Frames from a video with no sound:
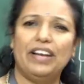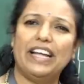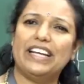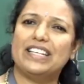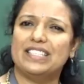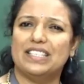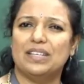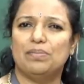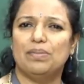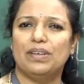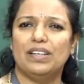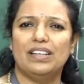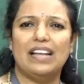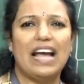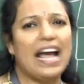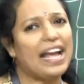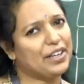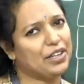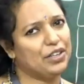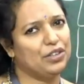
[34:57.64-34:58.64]

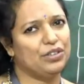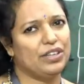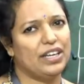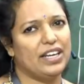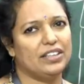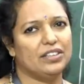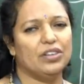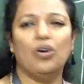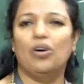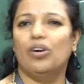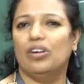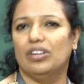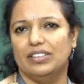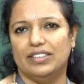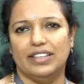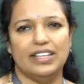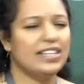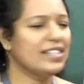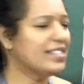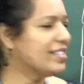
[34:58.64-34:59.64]
flexible, accurate,
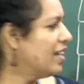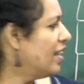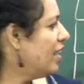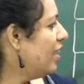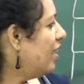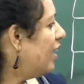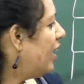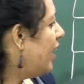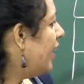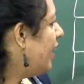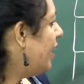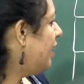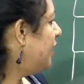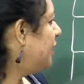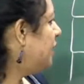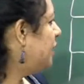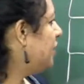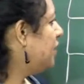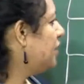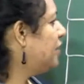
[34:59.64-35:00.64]
all these.
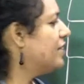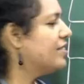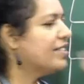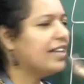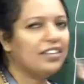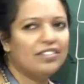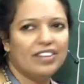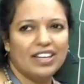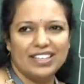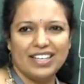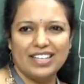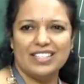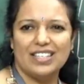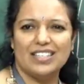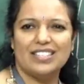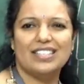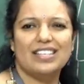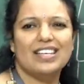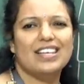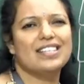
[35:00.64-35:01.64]
And
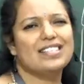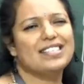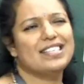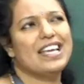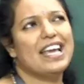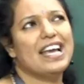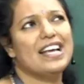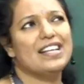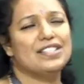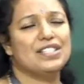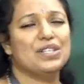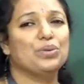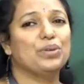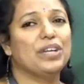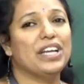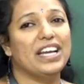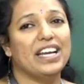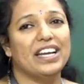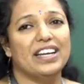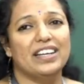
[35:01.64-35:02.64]
disadvantages is, yes,
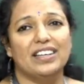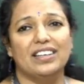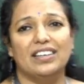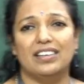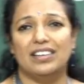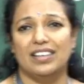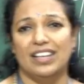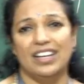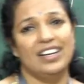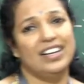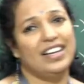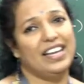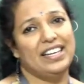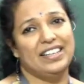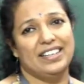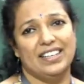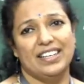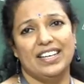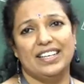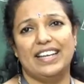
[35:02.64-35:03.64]
you need
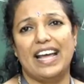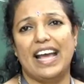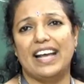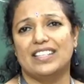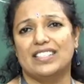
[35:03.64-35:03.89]
internet